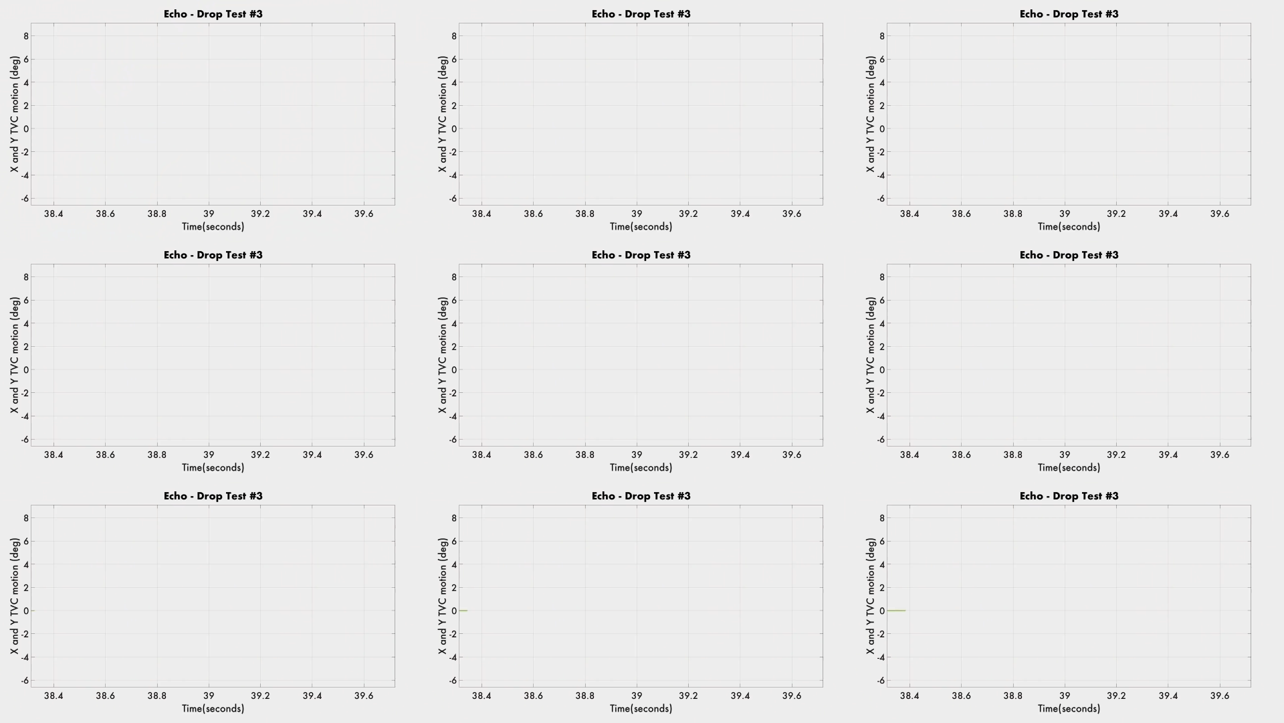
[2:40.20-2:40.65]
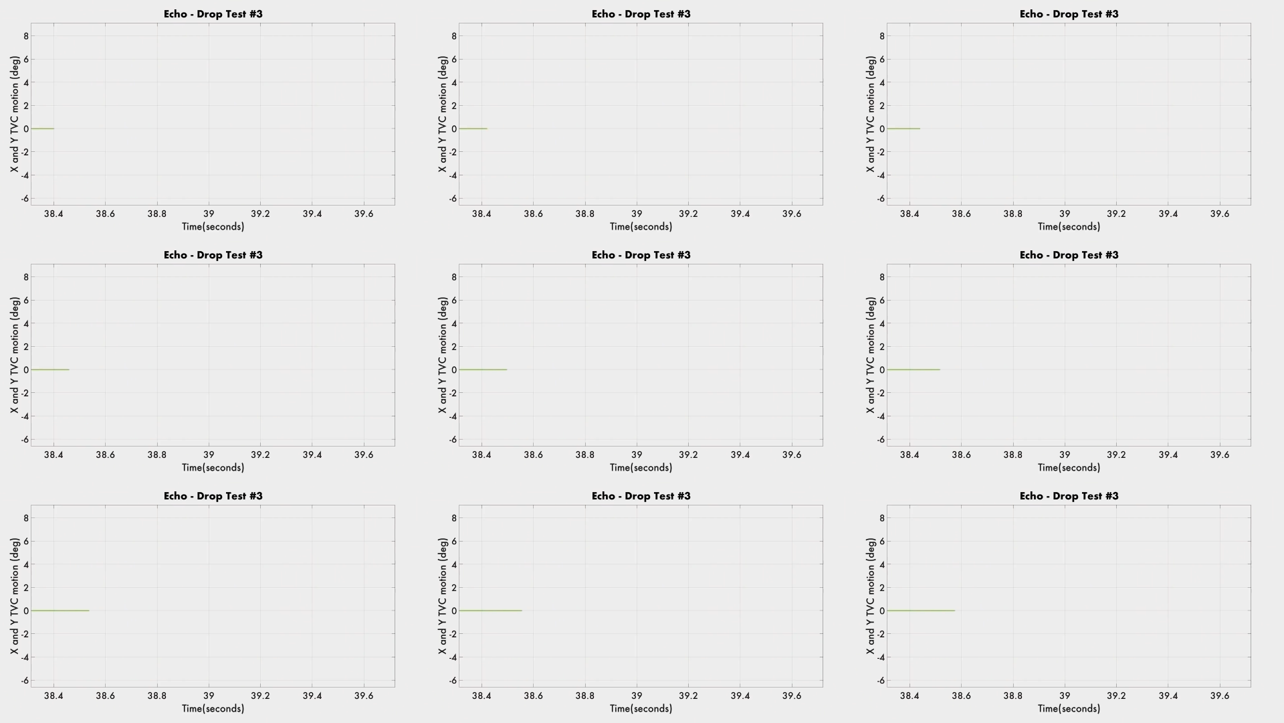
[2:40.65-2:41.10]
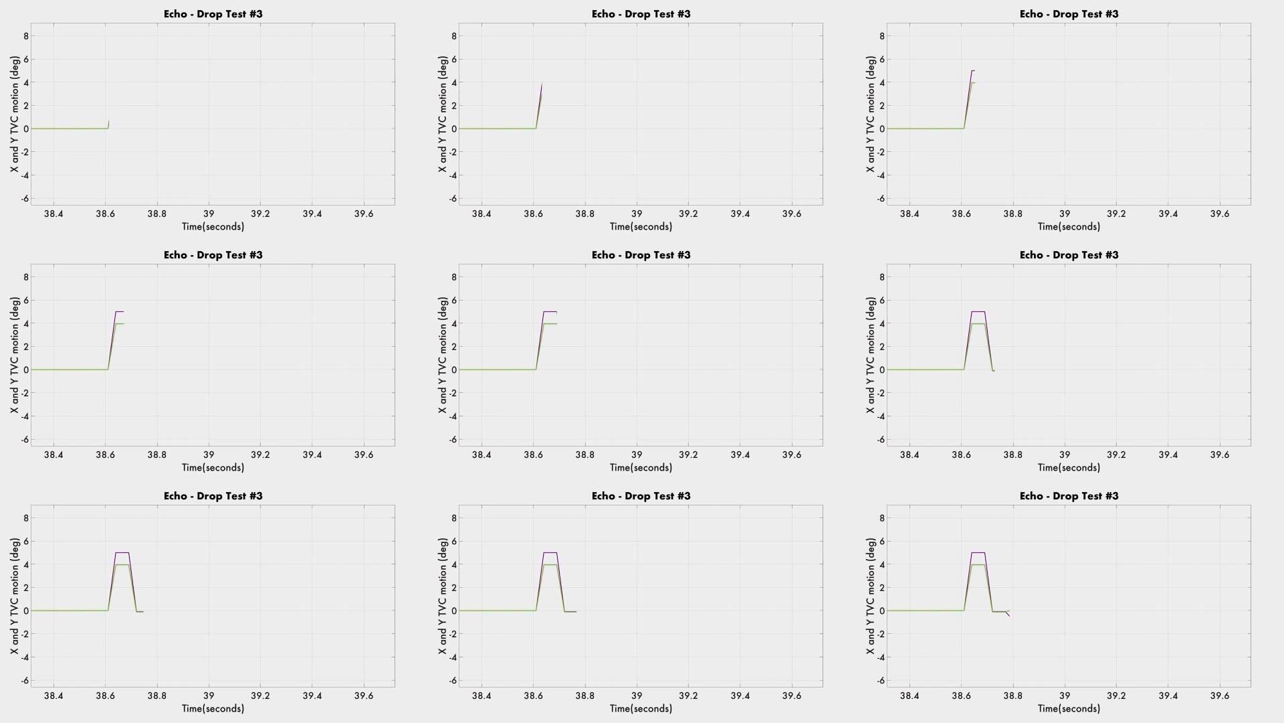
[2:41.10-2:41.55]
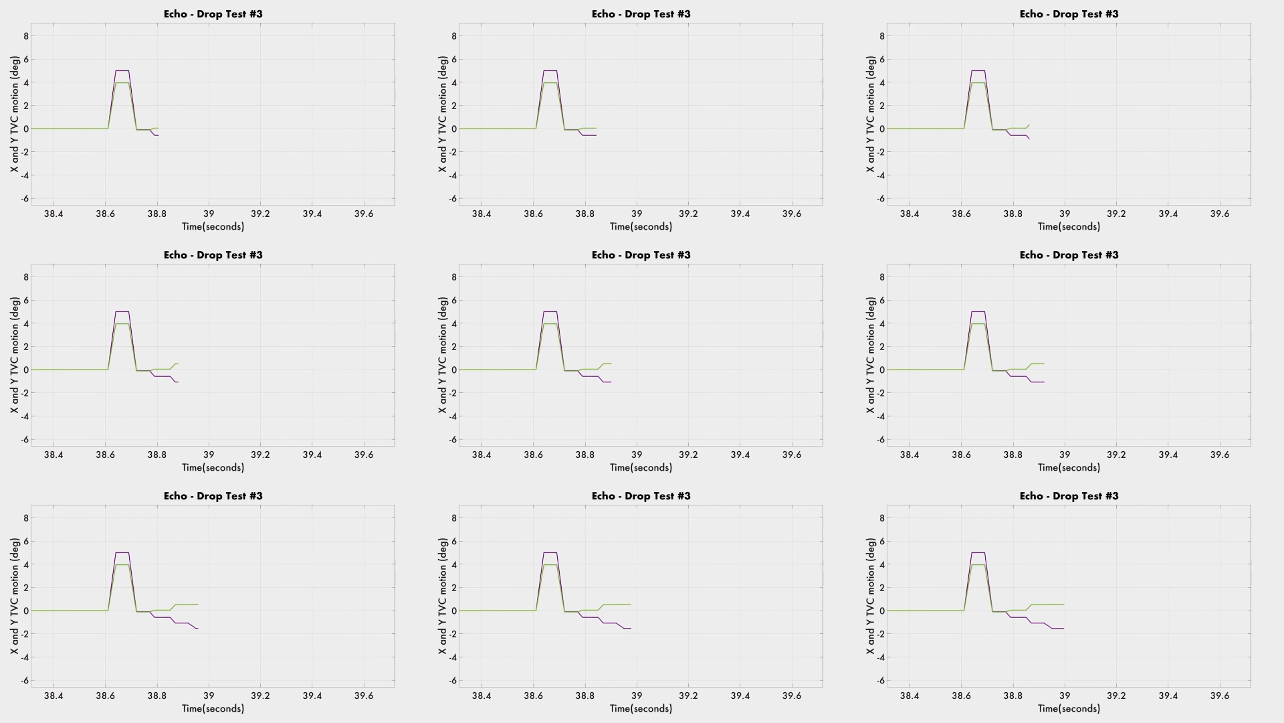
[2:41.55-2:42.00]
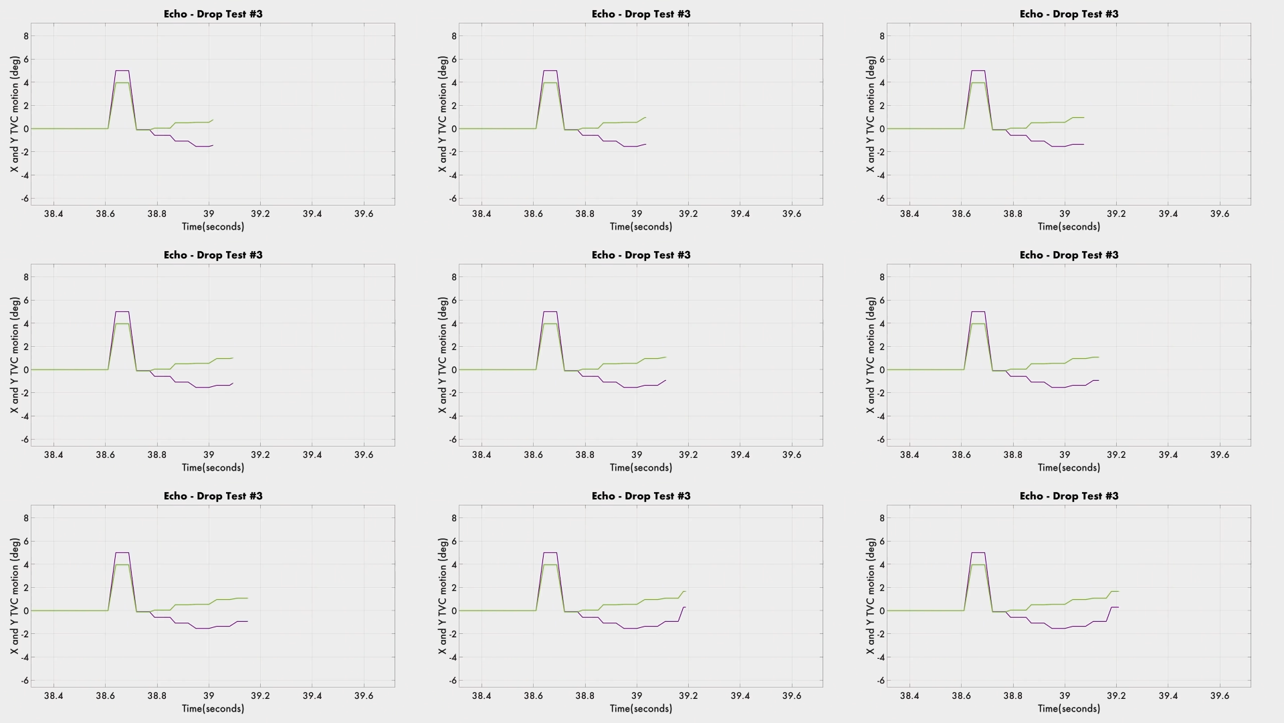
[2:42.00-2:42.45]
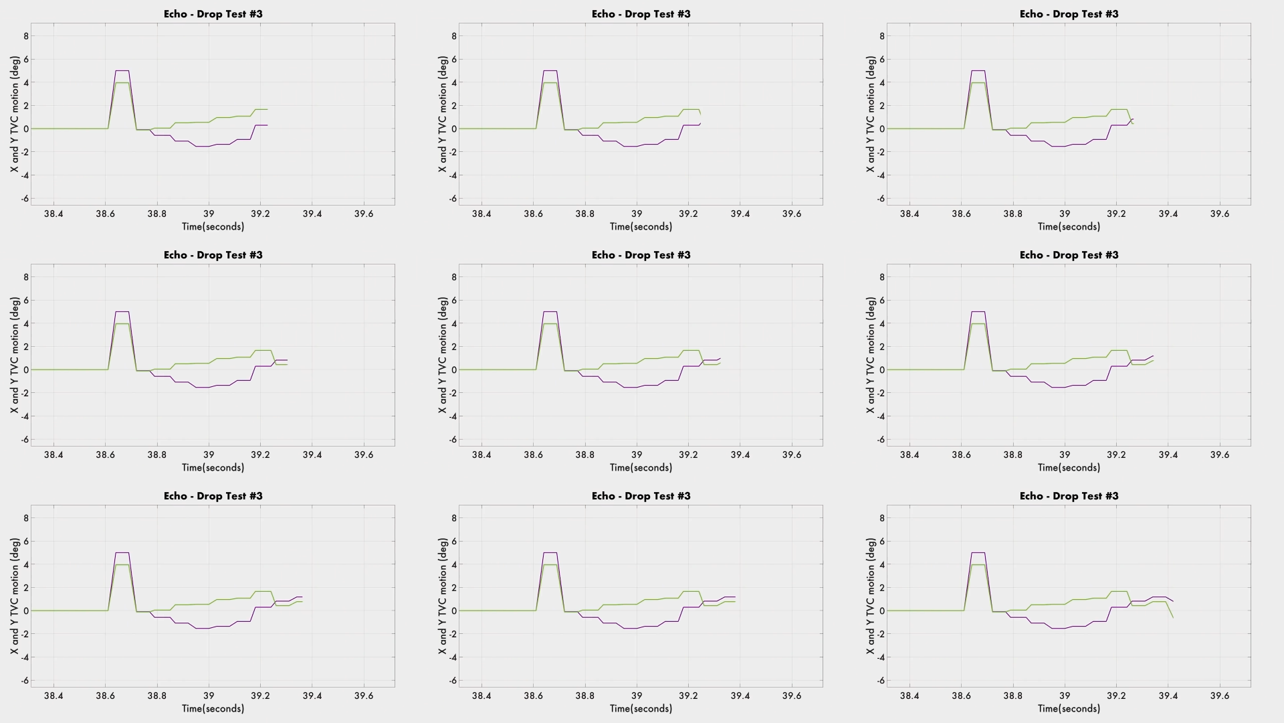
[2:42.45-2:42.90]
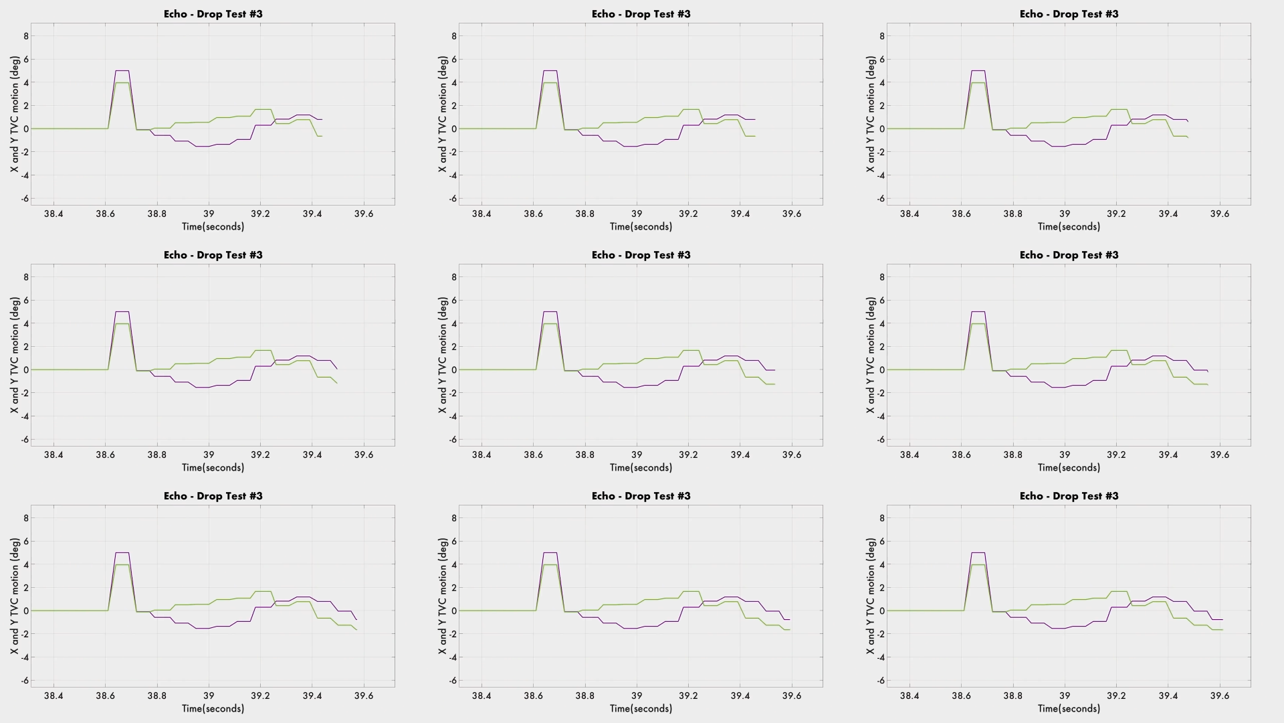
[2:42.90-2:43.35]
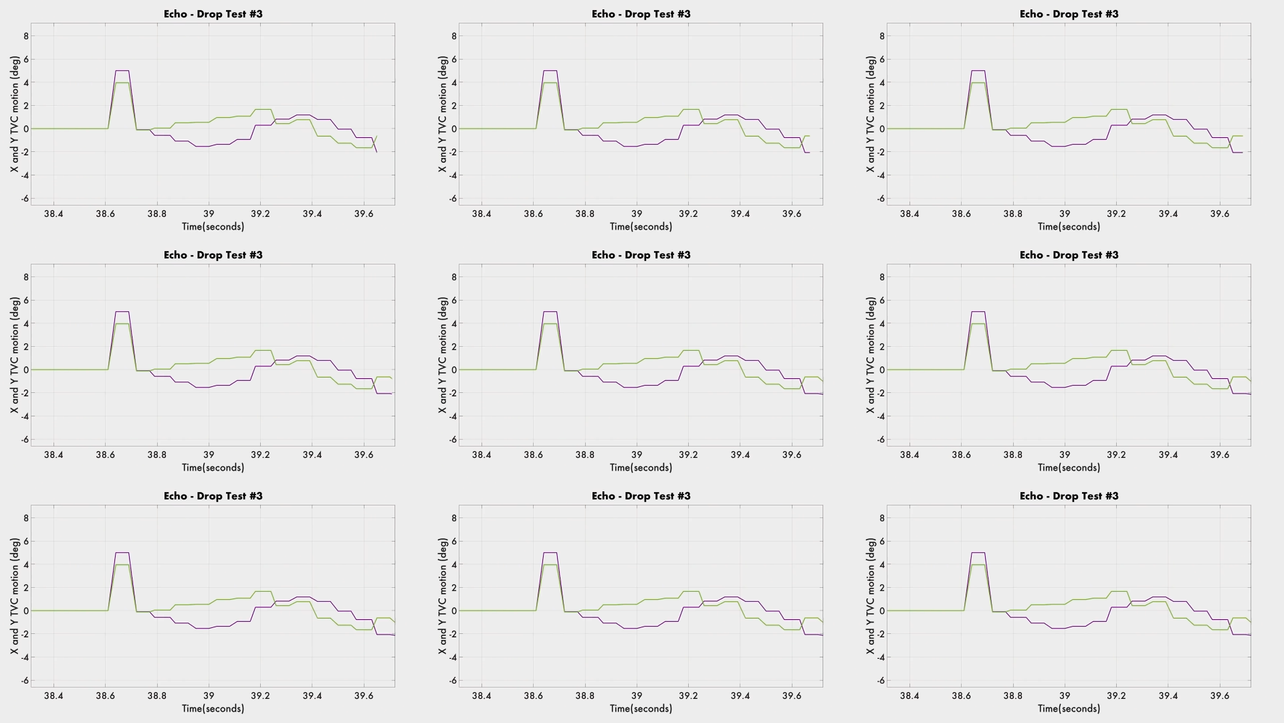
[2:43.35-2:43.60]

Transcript: No face is visible, so there are no lips to read.